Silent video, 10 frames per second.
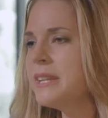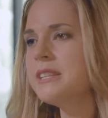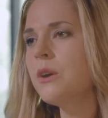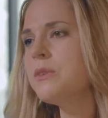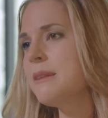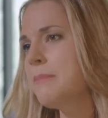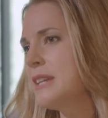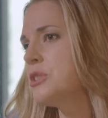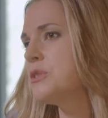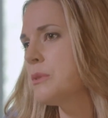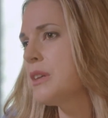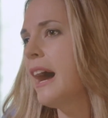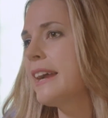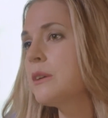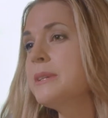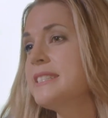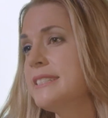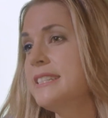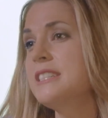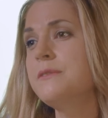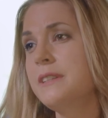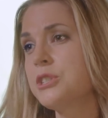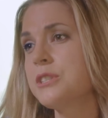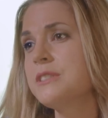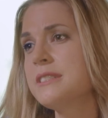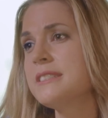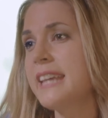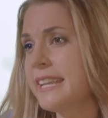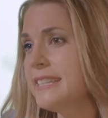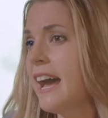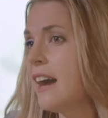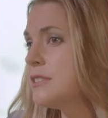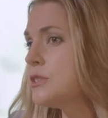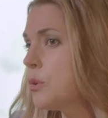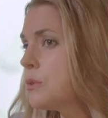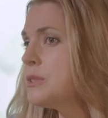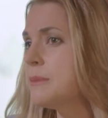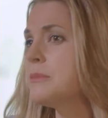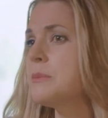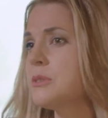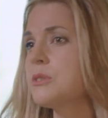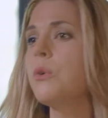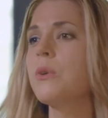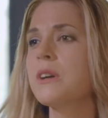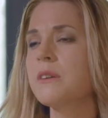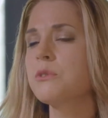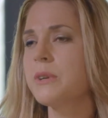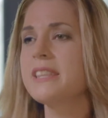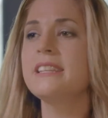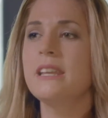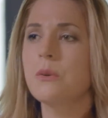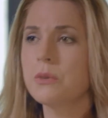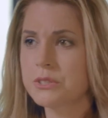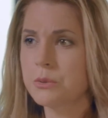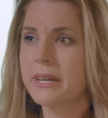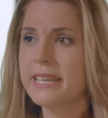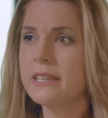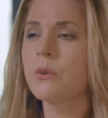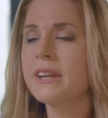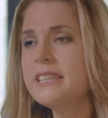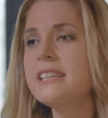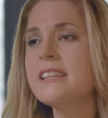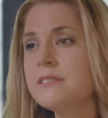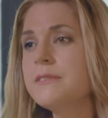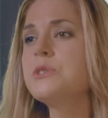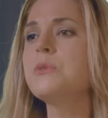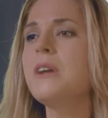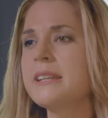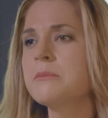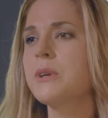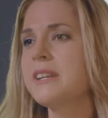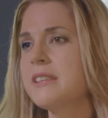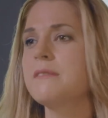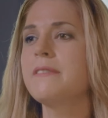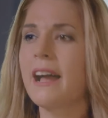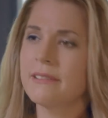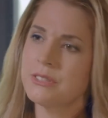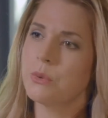We know that patients with higher risk disease features tend to have a total symptom score of greater than or equal to 20 or any individual item greater than 5.